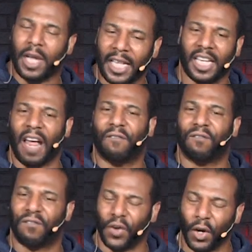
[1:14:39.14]
get to
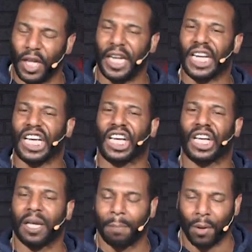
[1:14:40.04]
that fully
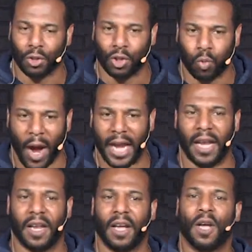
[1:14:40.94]

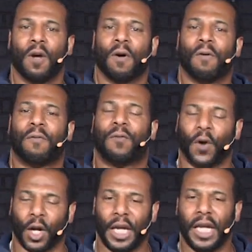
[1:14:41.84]
persuaded,
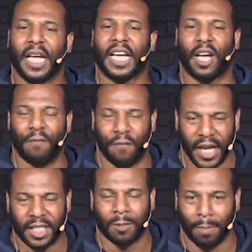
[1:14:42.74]
fully
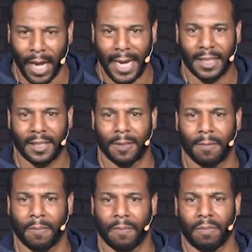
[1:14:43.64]
convinced place,
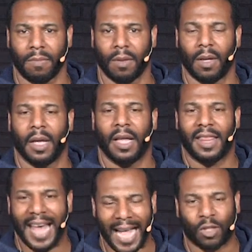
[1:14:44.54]

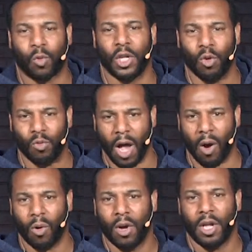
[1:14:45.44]
that's when you
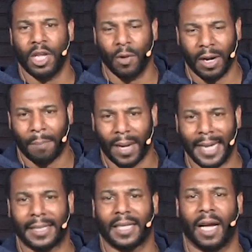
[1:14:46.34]
know you're in a
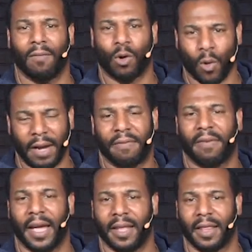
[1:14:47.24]
place of great
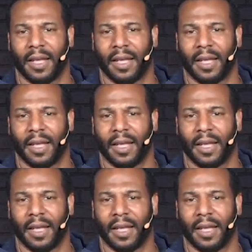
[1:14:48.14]
faith.